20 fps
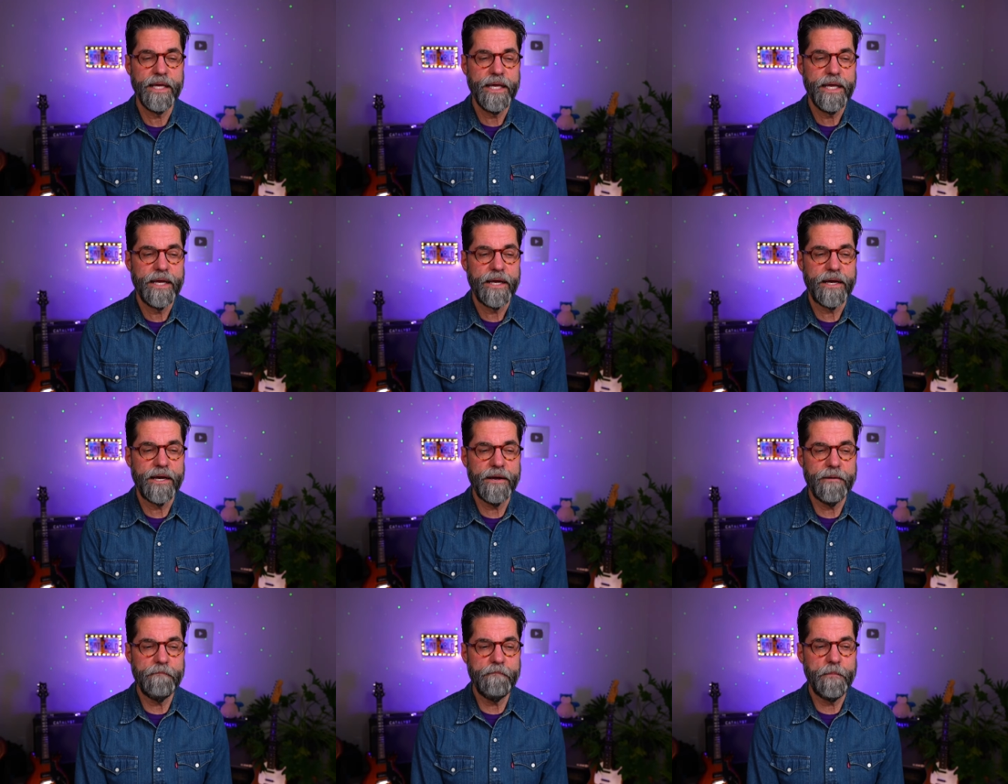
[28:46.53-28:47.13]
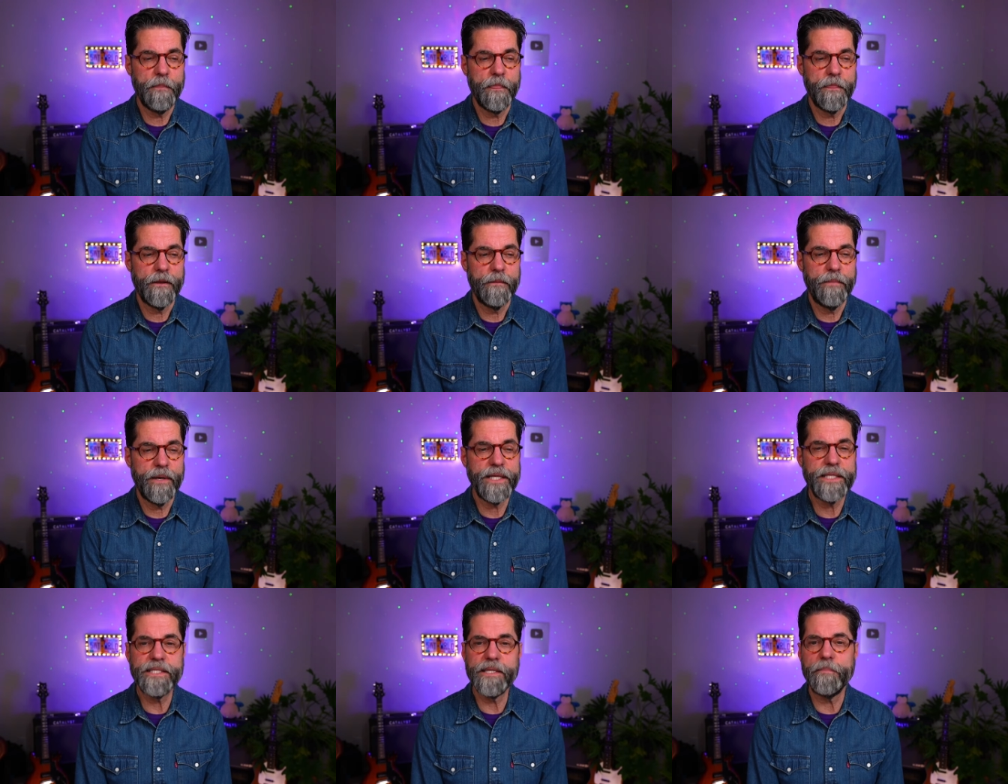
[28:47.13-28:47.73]

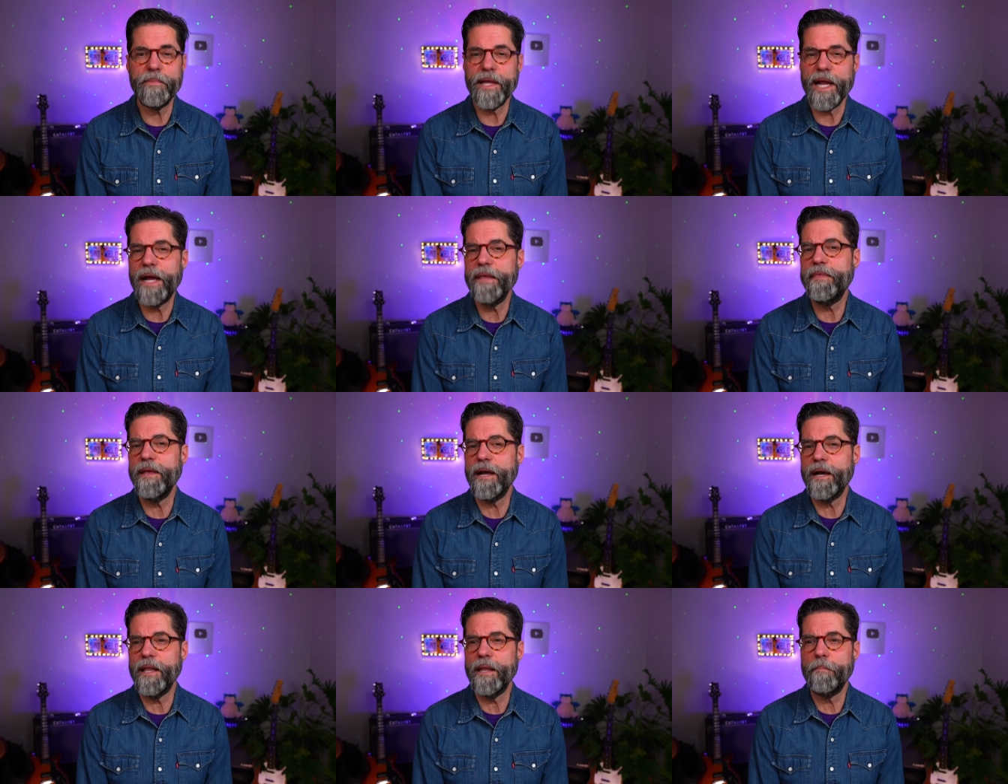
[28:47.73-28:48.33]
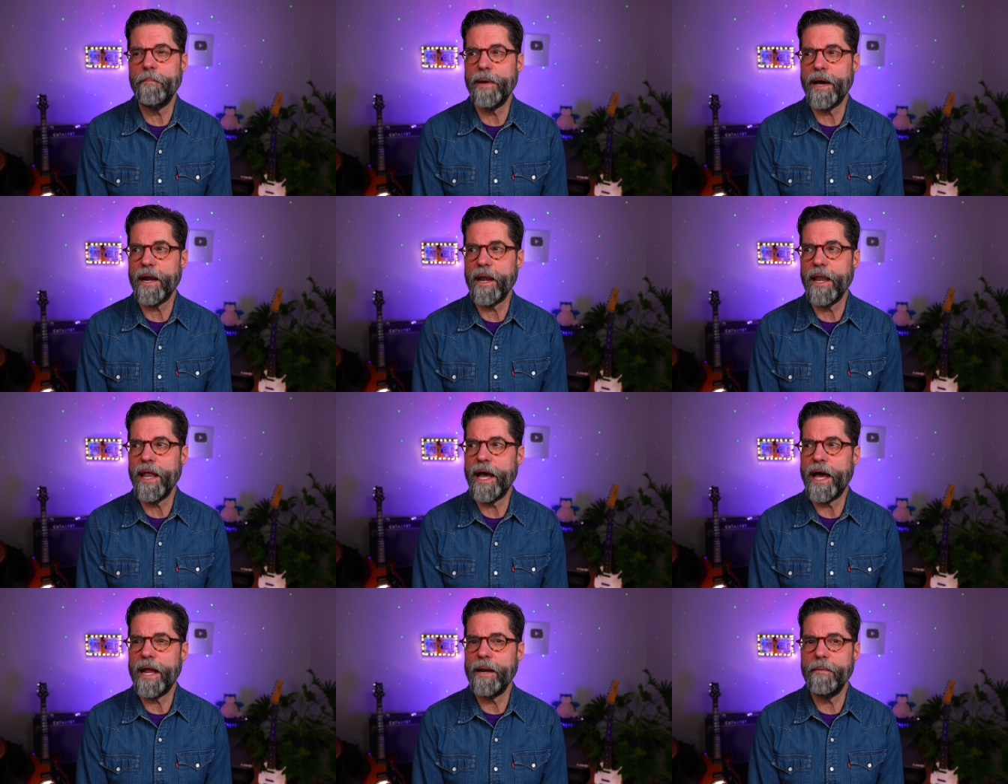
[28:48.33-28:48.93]
But it's something I think about a
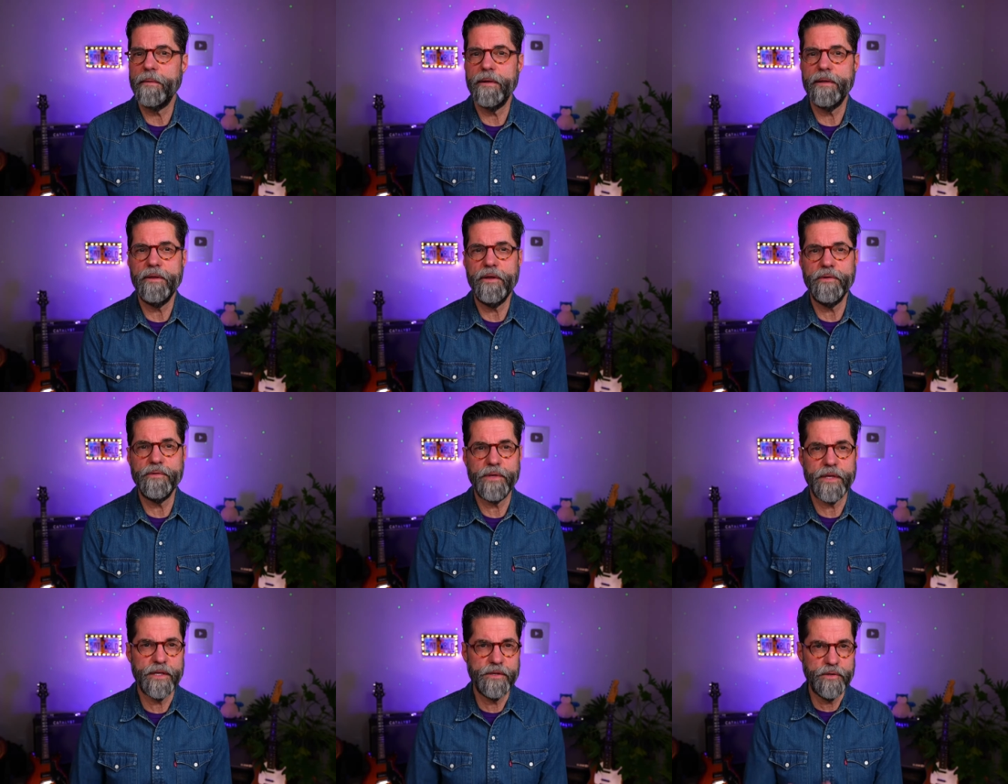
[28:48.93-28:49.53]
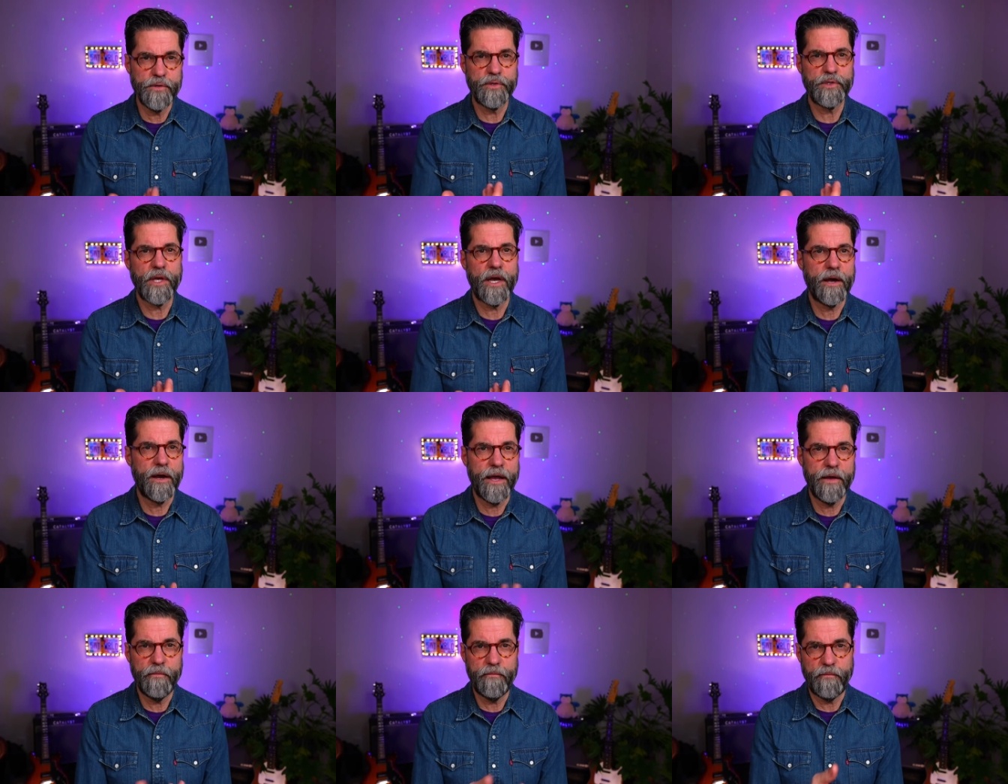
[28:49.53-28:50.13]
lot. You
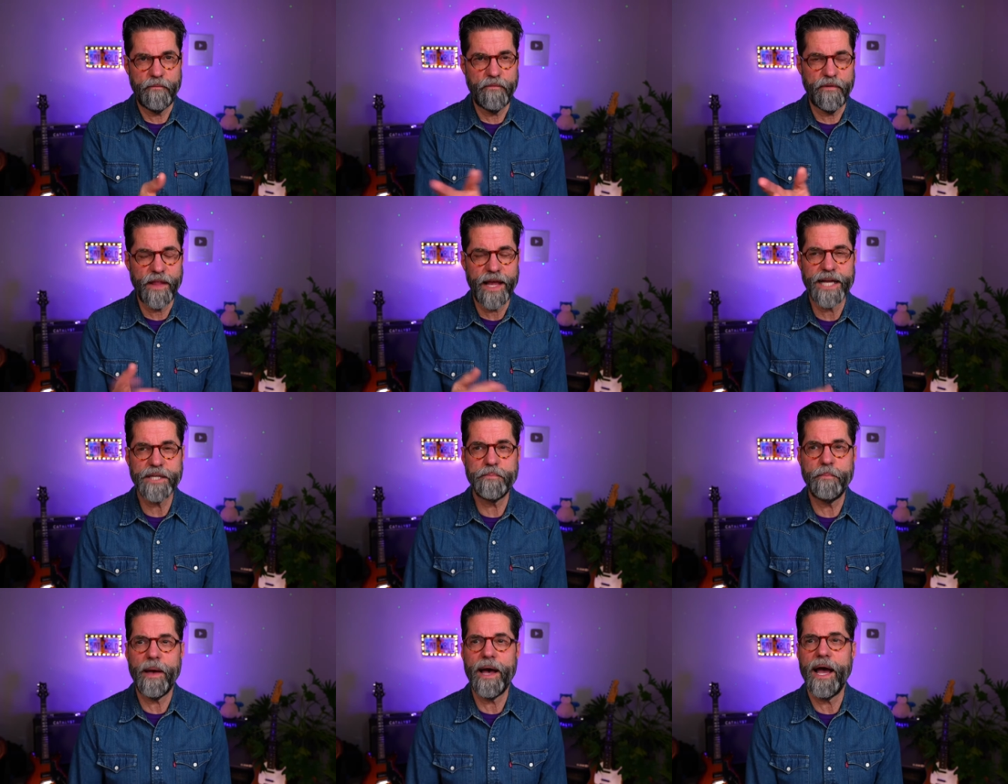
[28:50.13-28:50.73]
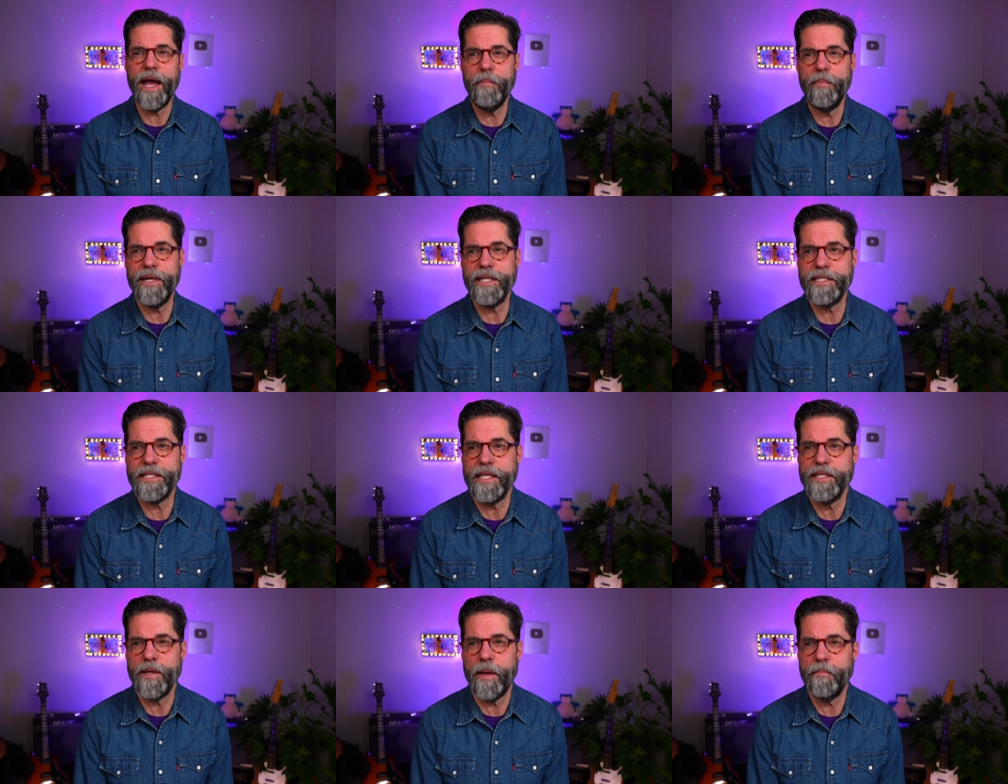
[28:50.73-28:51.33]
saw it flash by, but it
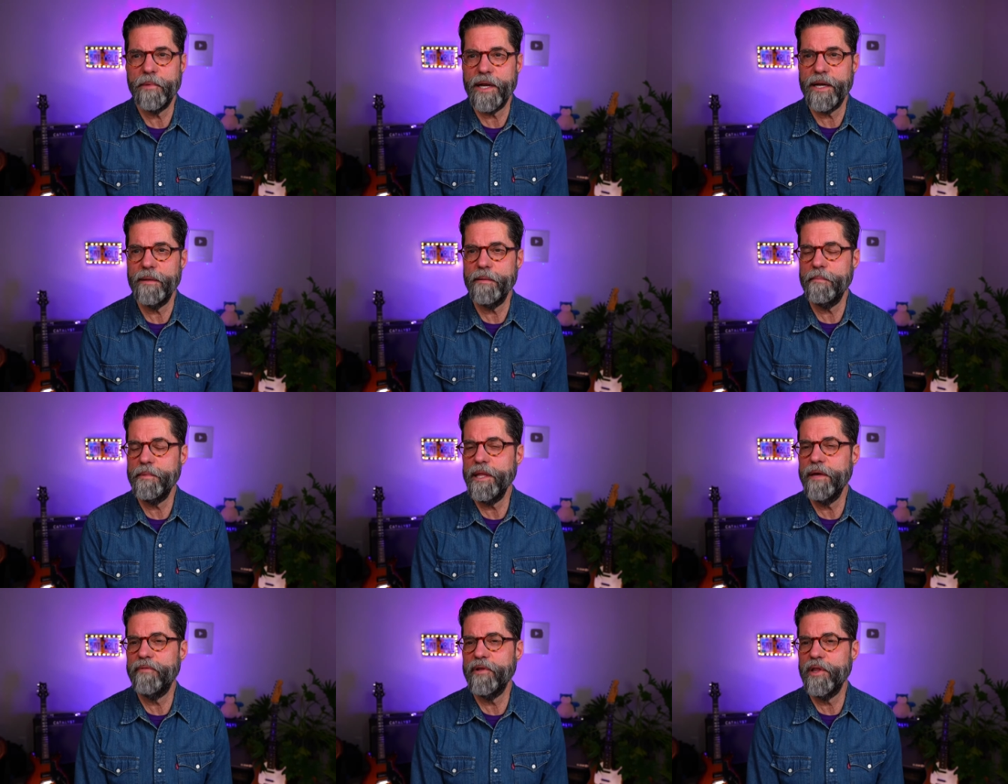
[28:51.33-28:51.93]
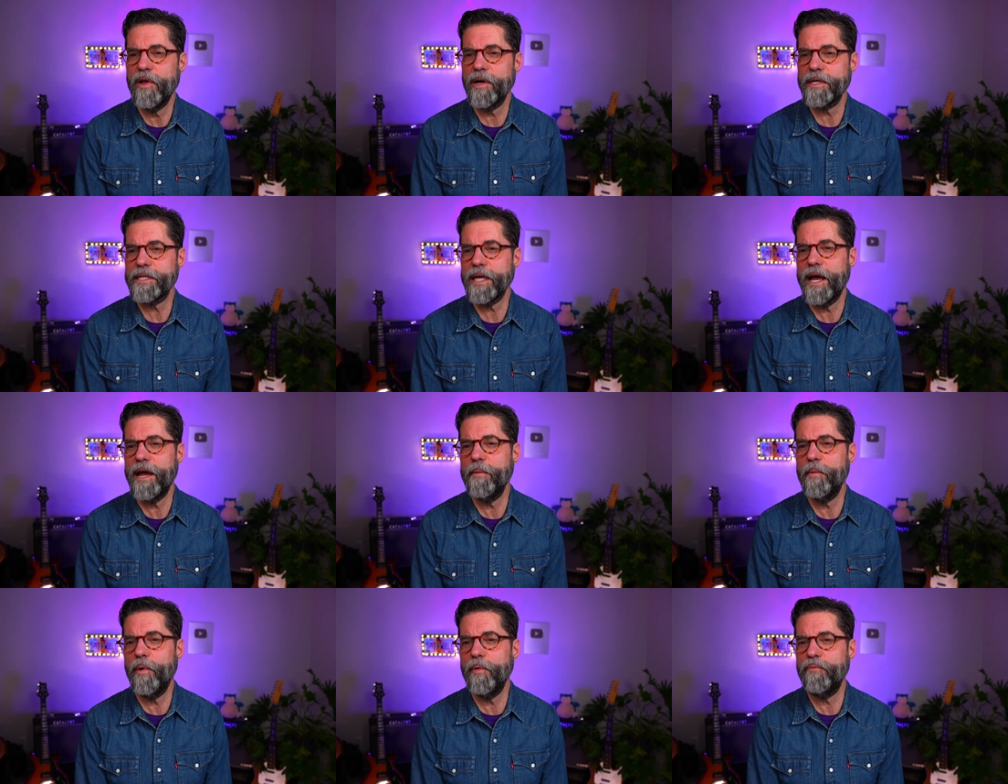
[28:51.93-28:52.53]
says I'm going to live a long
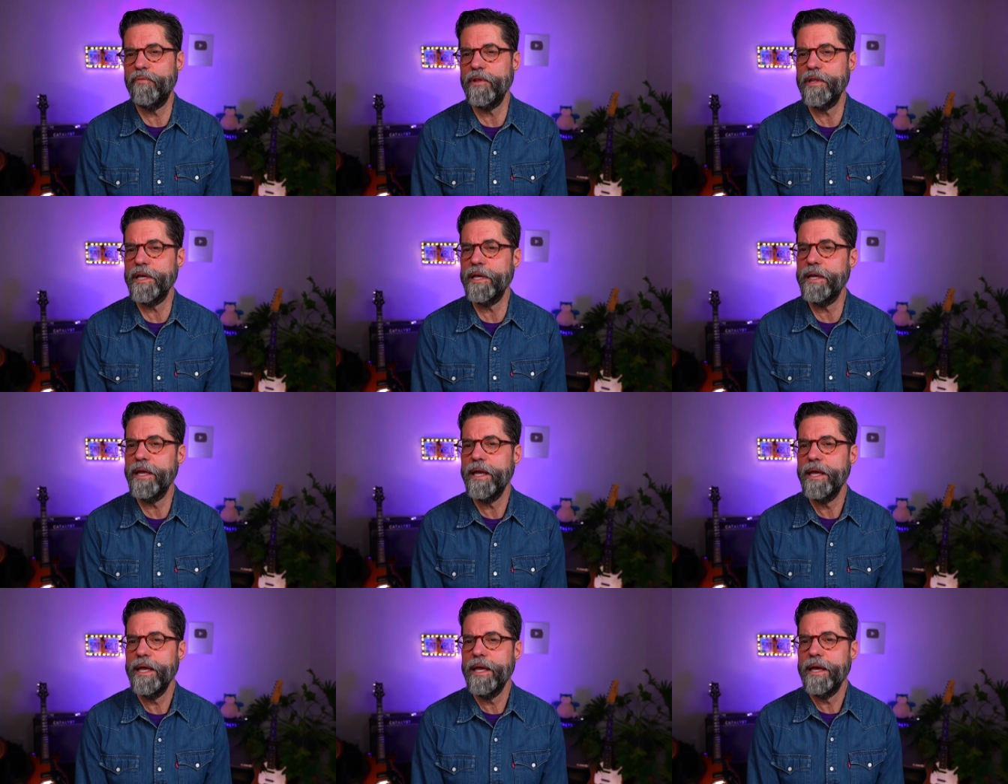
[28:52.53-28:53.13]
time, hopefully.